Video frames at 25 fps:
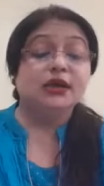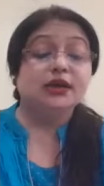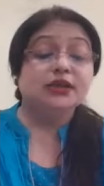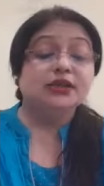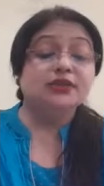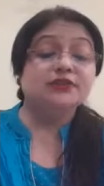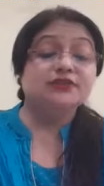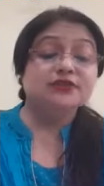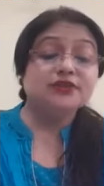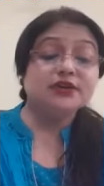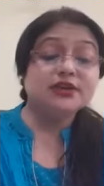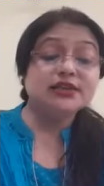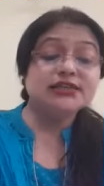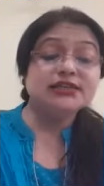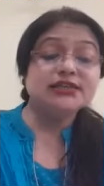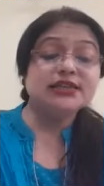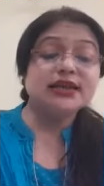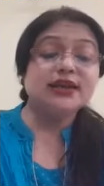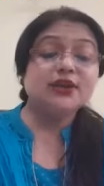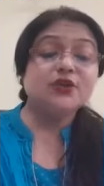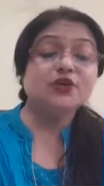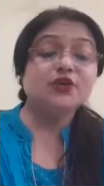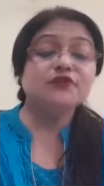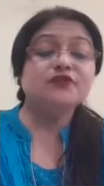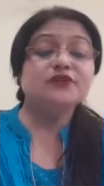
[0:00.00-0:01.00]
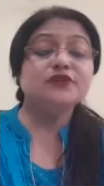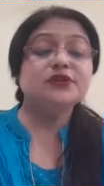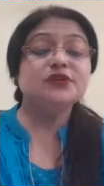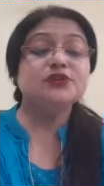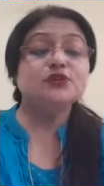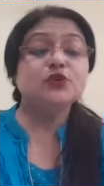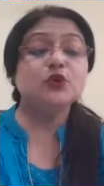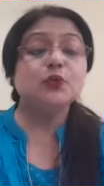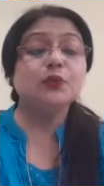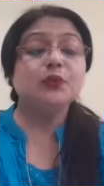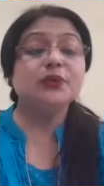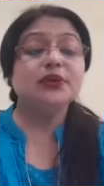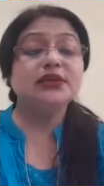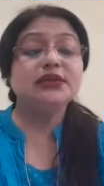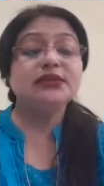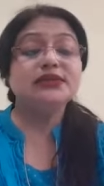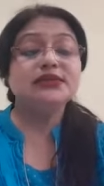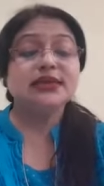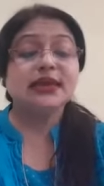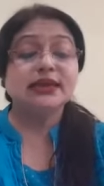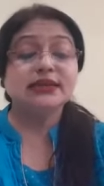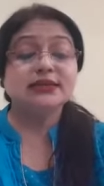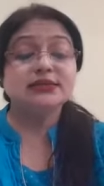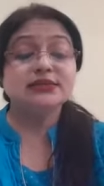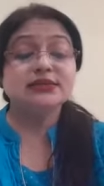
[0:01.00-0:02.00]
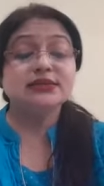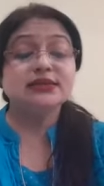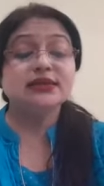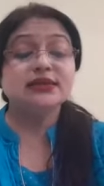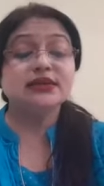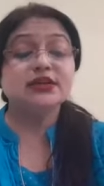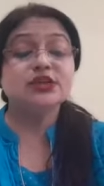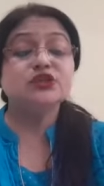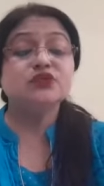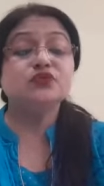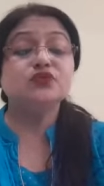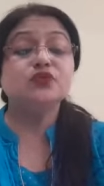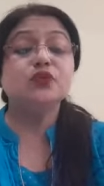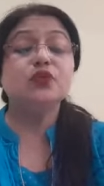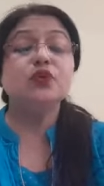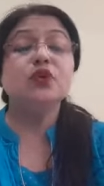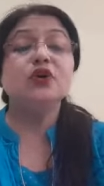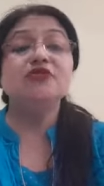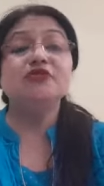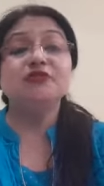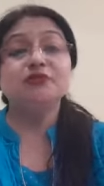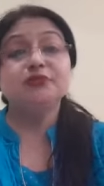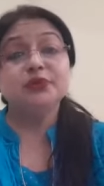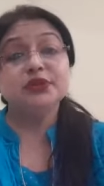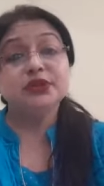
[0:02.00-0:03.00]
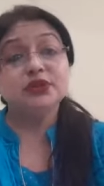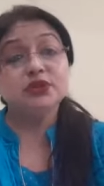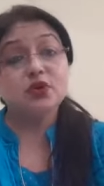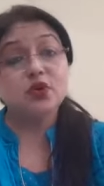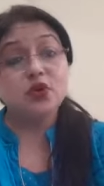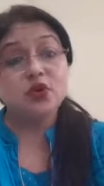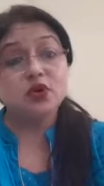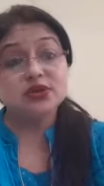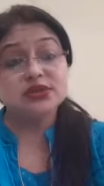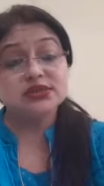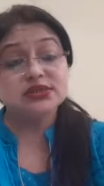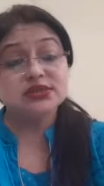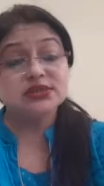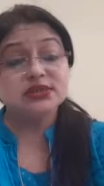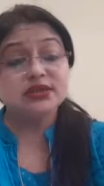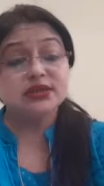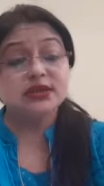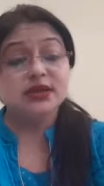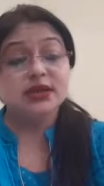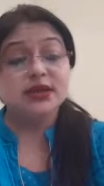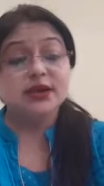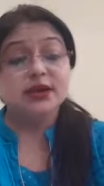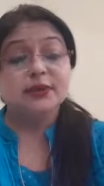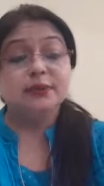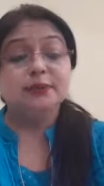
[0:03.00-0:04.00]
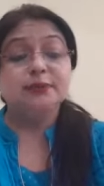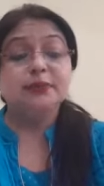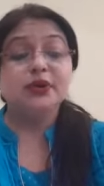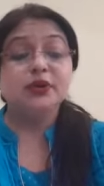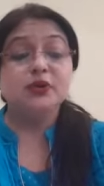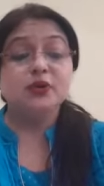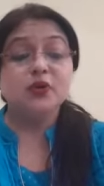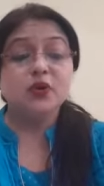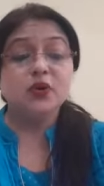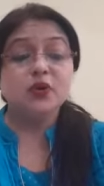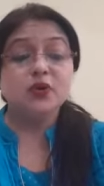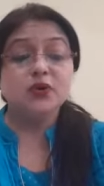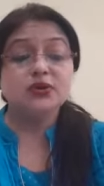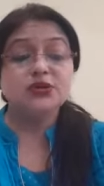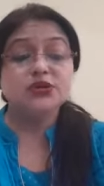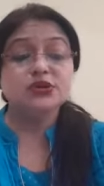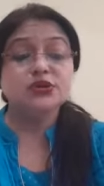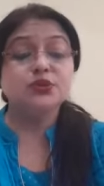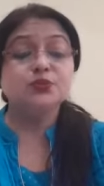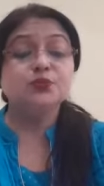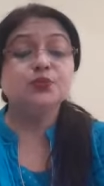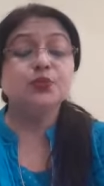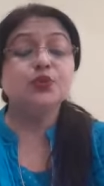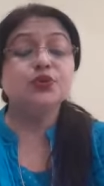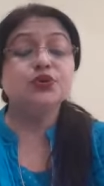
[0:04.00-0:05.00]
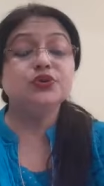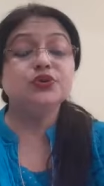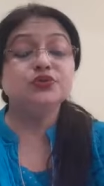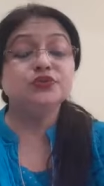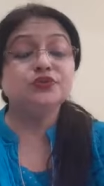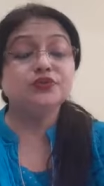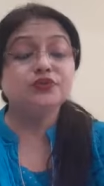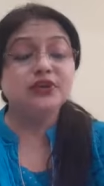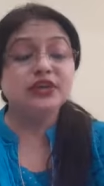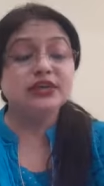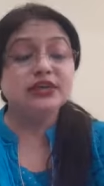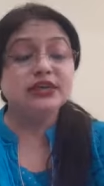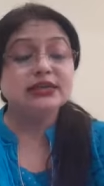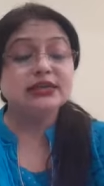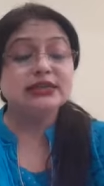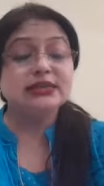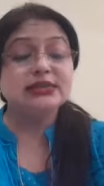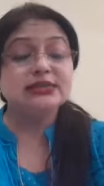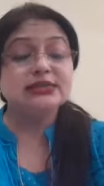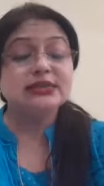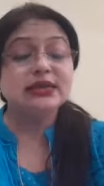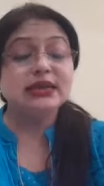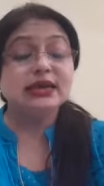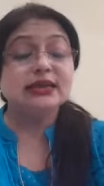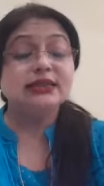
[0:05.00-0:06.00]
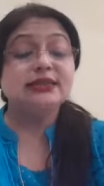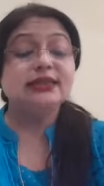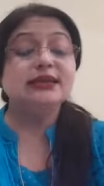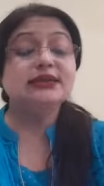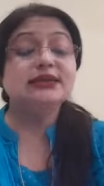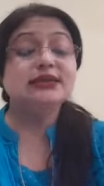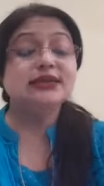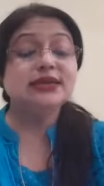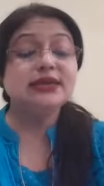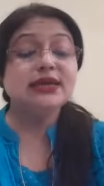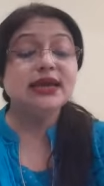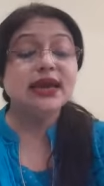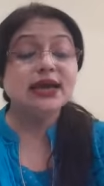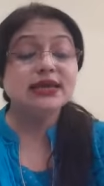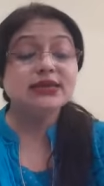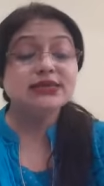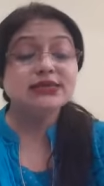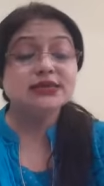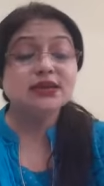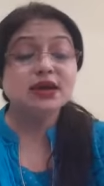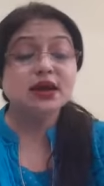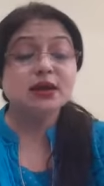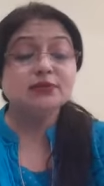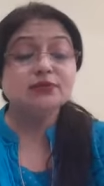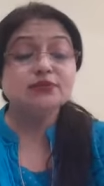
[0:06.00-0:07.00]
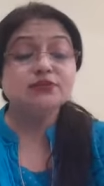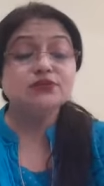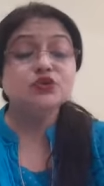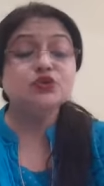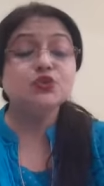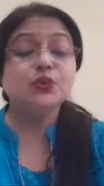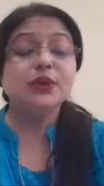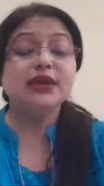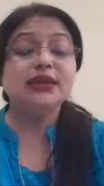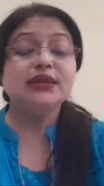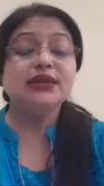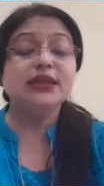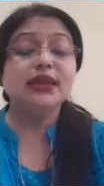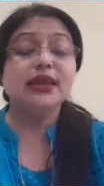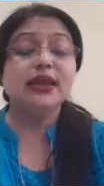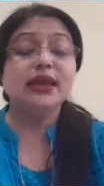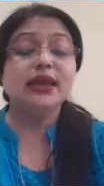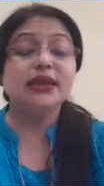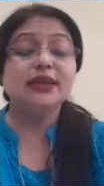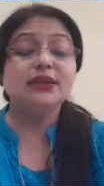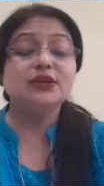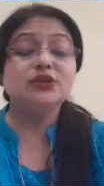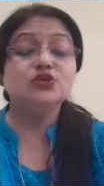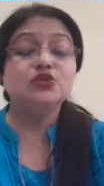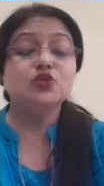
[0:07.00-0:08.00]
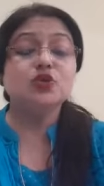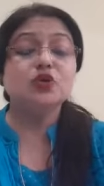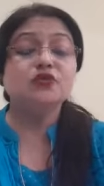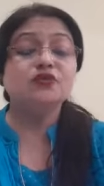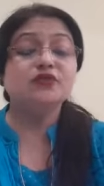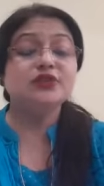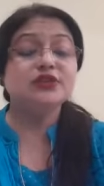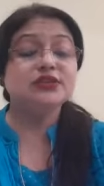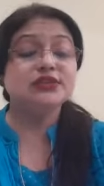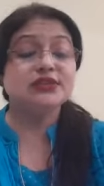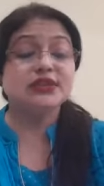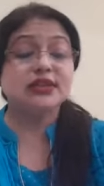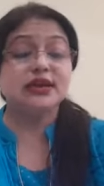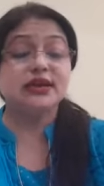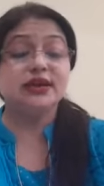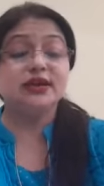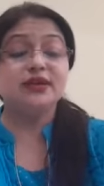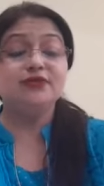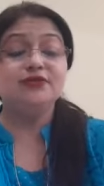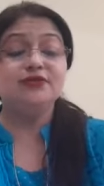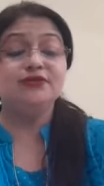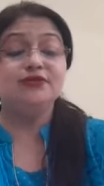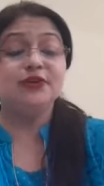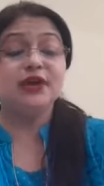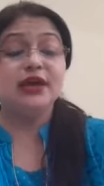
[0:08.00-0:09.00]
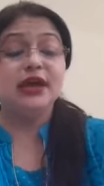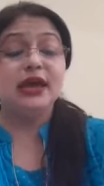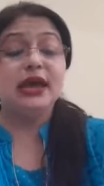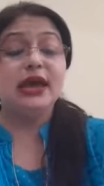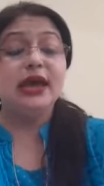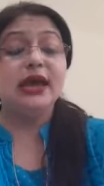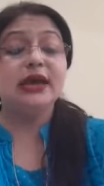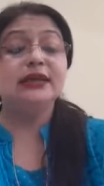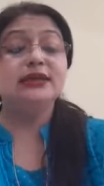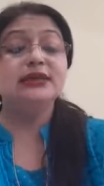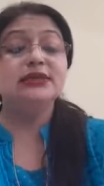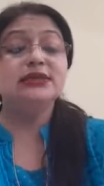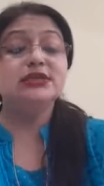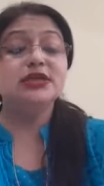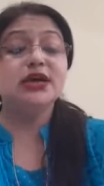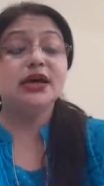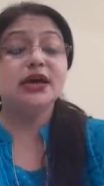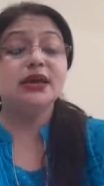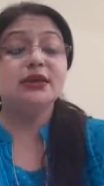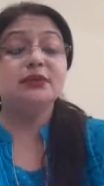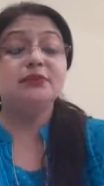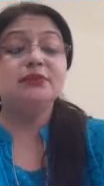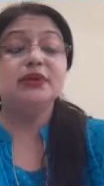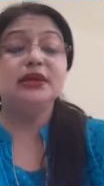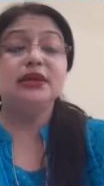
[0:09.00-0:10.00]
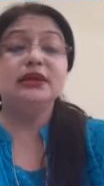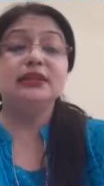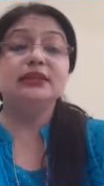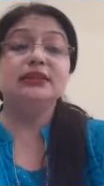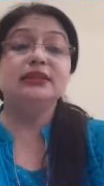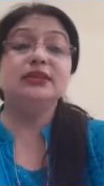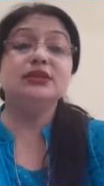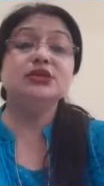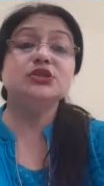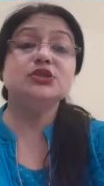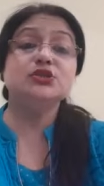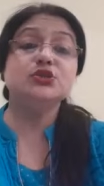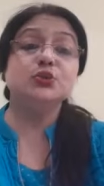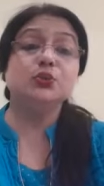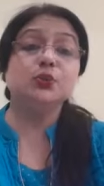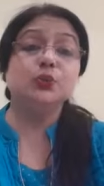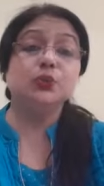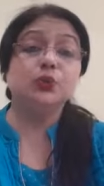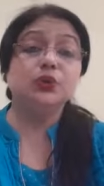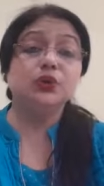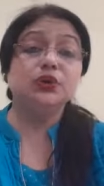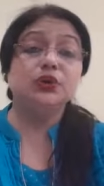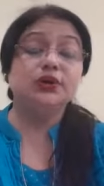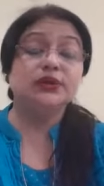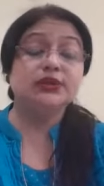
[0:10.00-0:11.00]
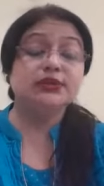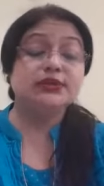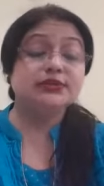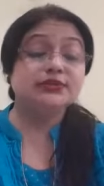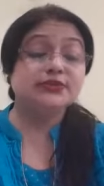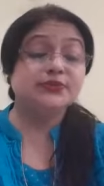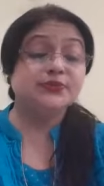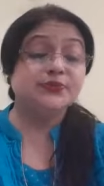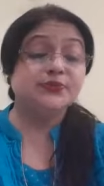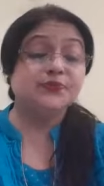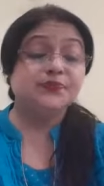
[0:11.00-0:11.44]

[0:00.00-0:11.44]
The first line of this opening stanza is full of pathos because the poet feels that he has come to an end of his life and time in this world.